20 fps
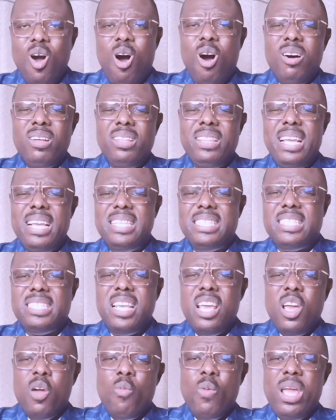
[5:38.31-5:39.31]
All
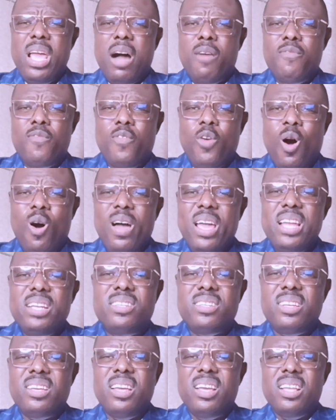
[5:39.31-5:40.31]
this we
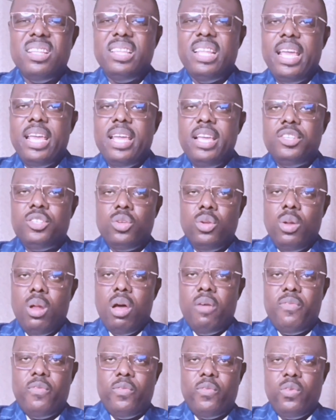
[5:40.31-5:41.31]
avoid the issue
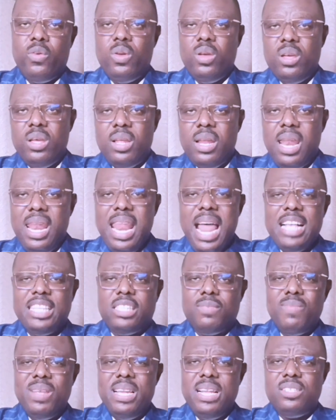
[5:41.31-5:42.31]
of
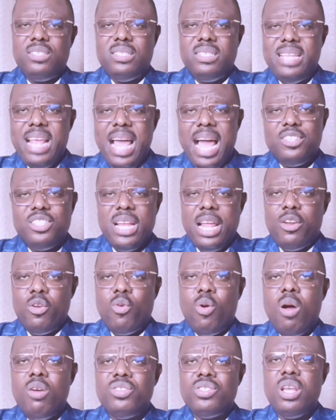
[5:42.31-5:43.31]
last minute dash and
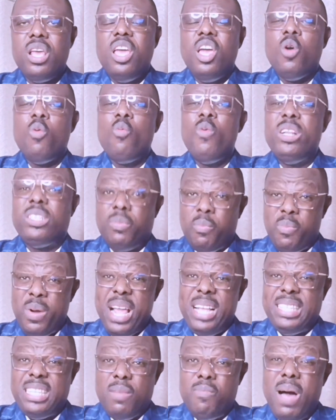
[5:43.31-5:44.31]
rush, which
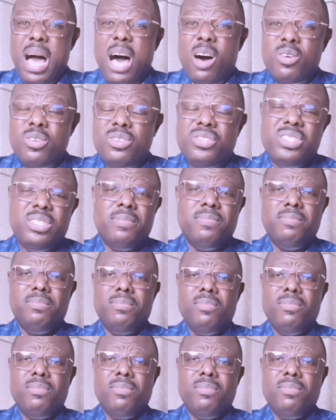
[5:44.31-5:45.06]
brings about